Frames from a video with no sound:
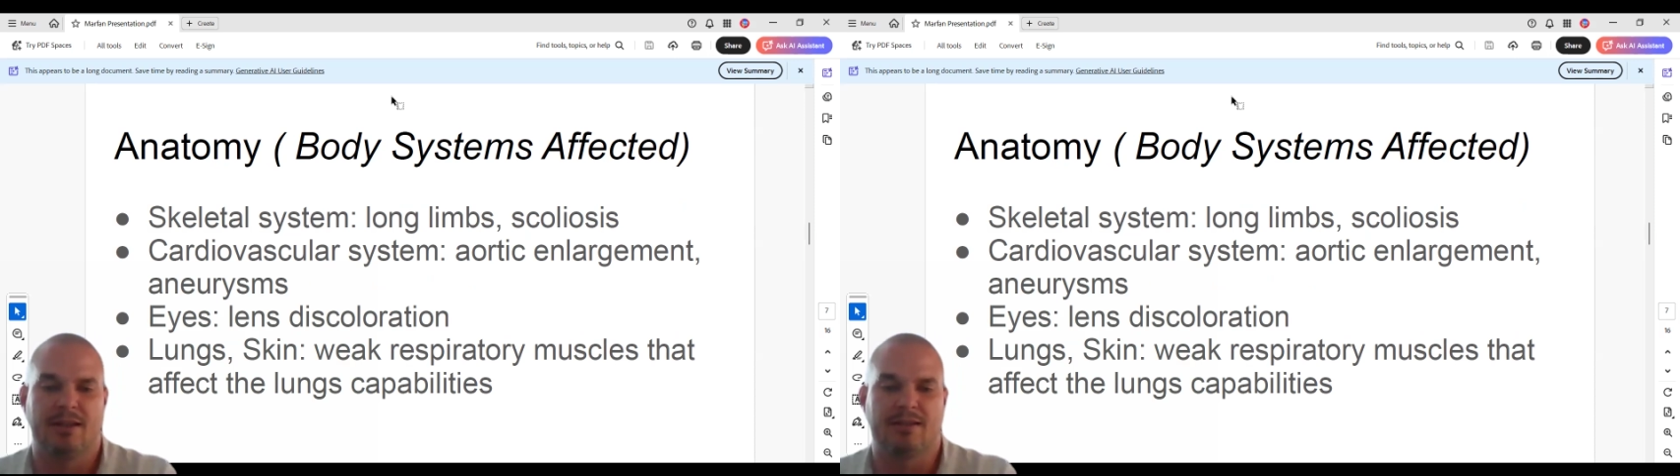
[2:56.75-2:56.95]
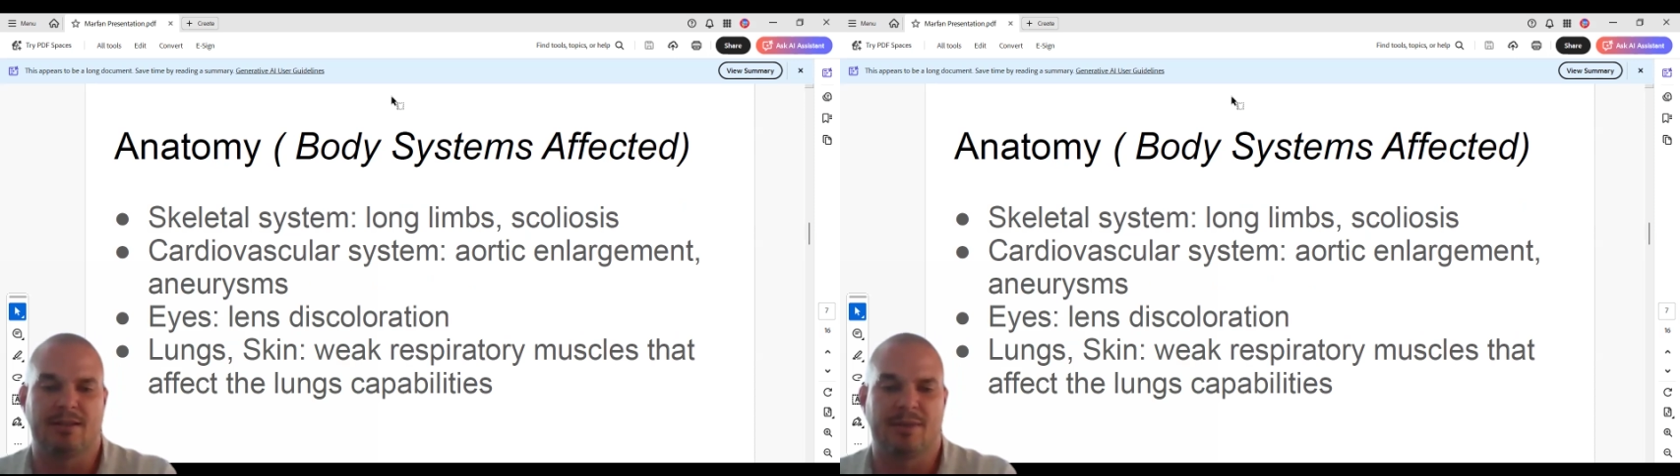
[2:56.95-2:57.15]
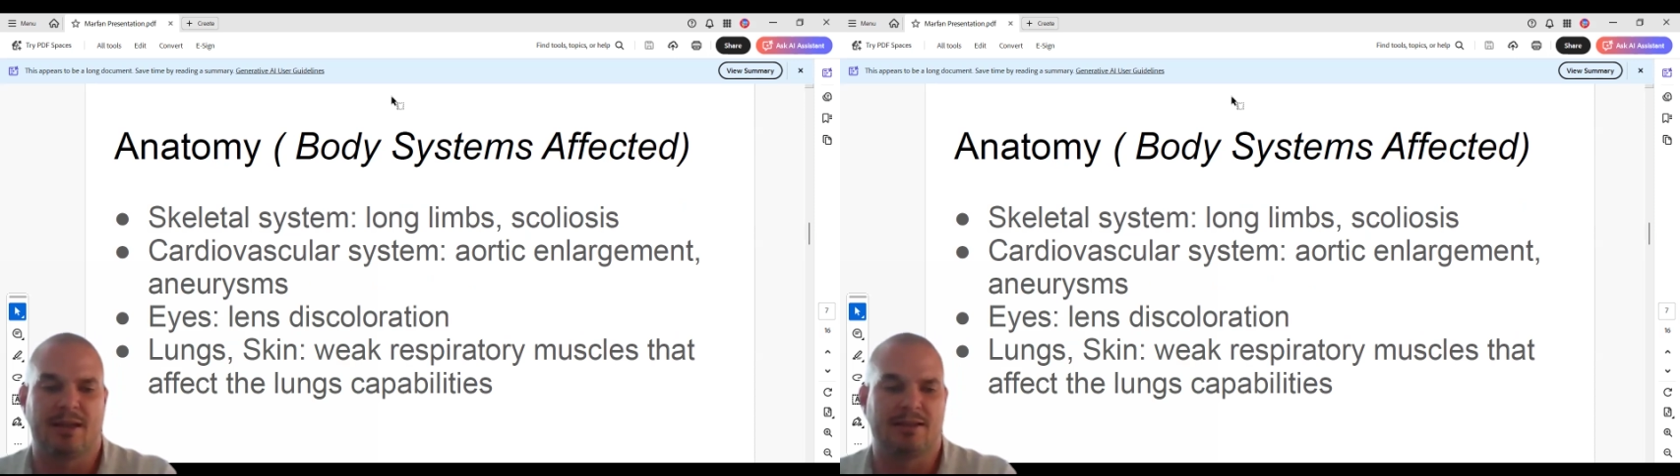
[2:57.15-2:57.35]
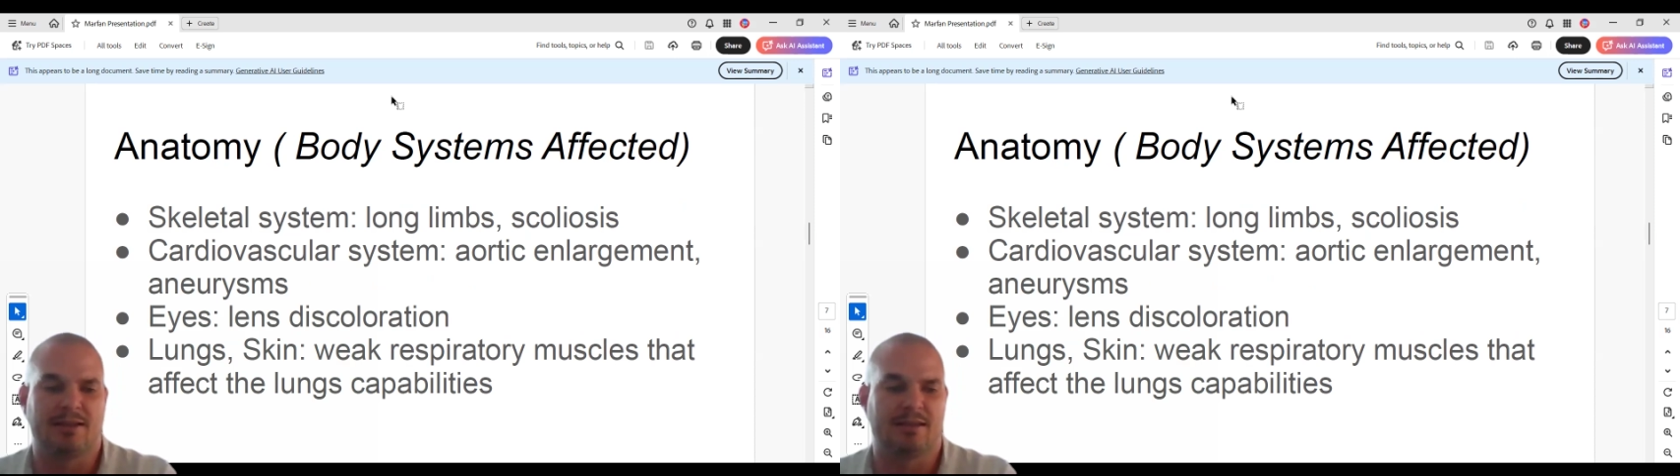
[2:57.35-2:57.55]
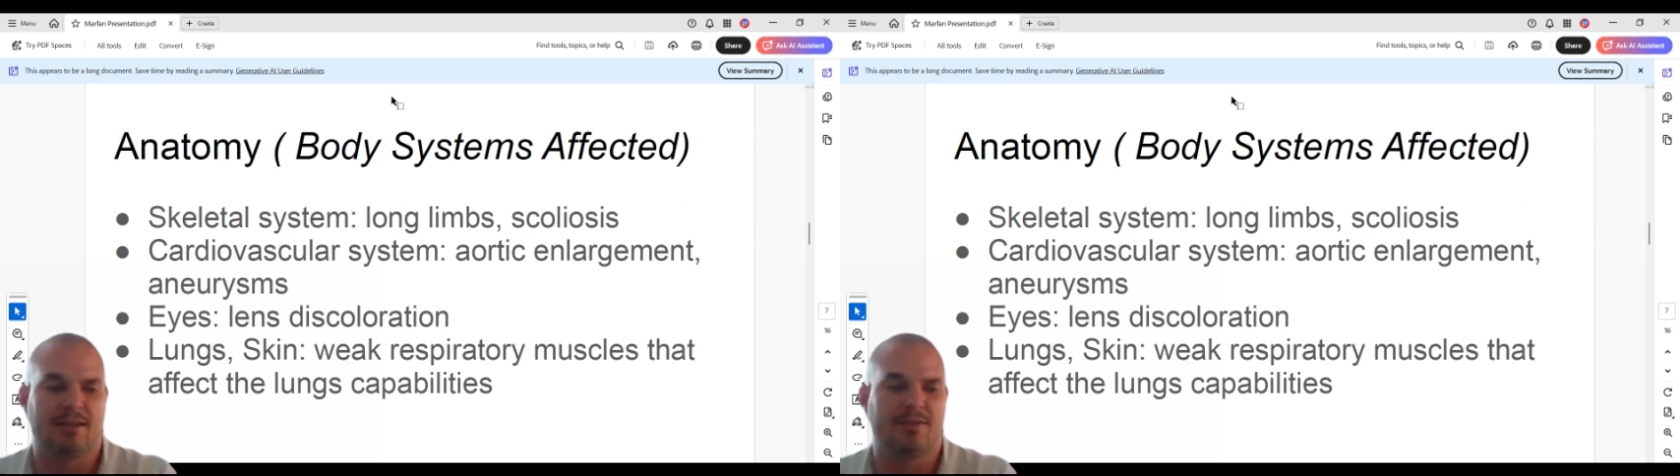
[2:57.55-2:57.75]
In some
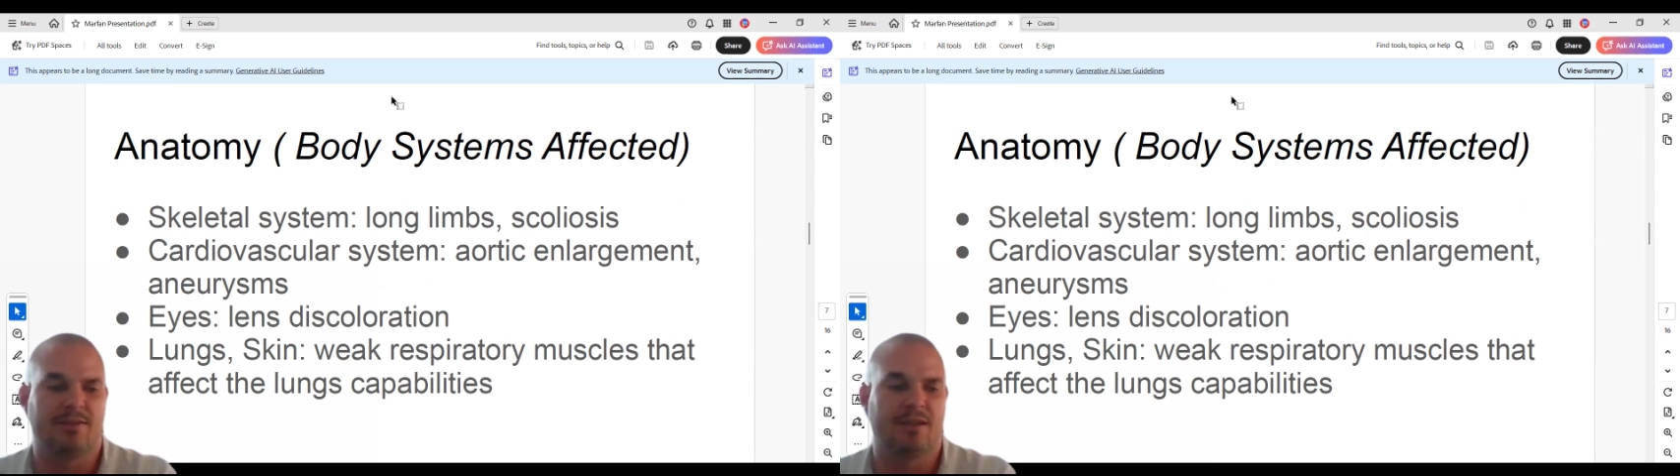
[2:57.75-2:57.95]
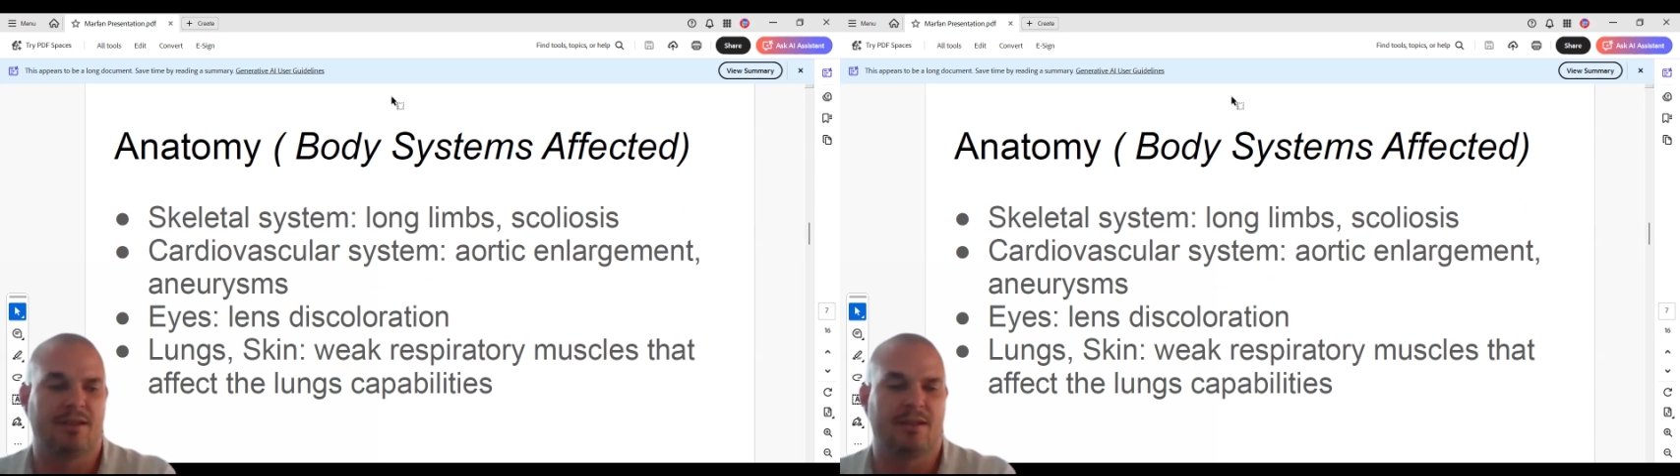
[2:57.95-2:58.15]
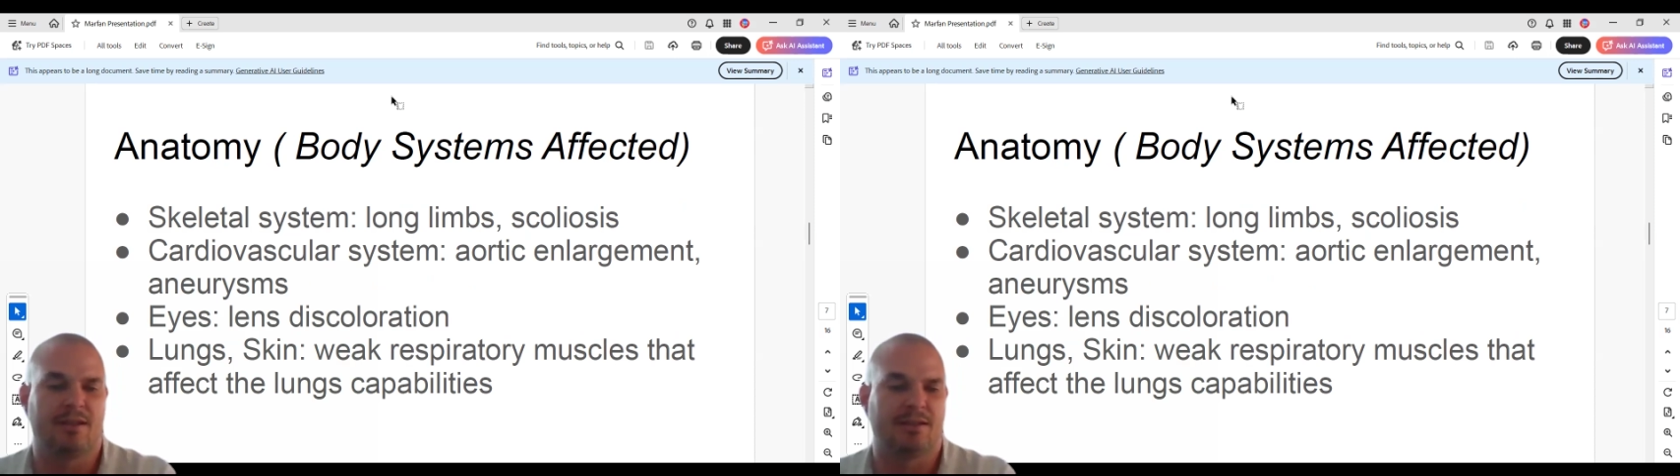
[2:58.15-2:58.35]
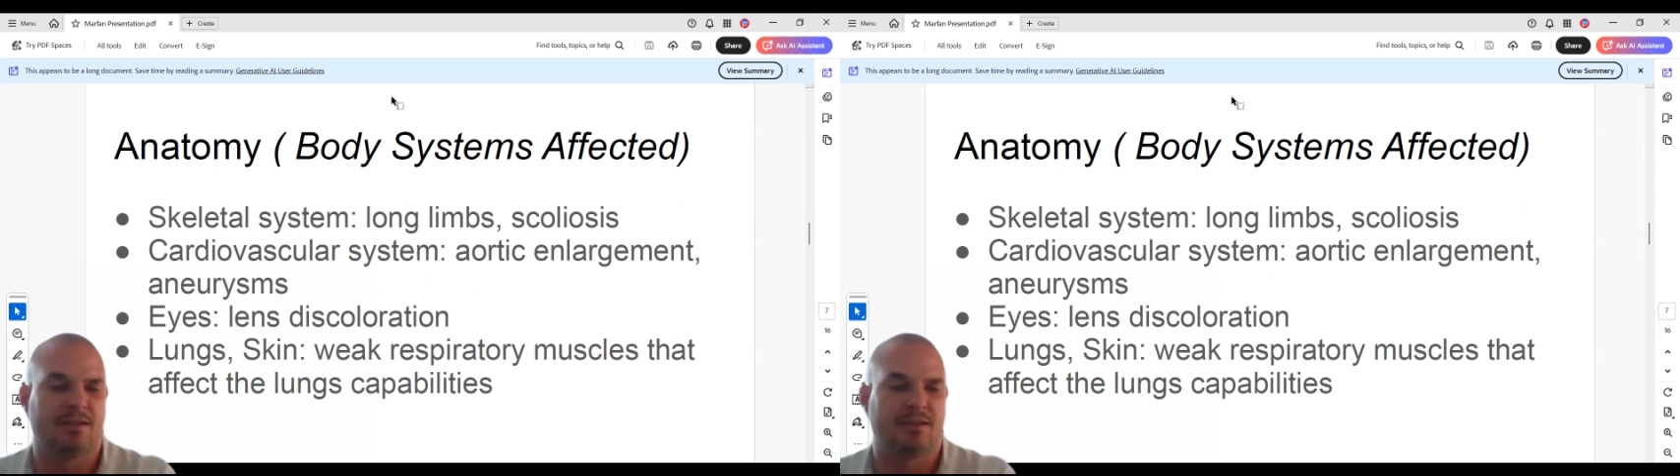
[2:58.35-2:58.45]
cases, even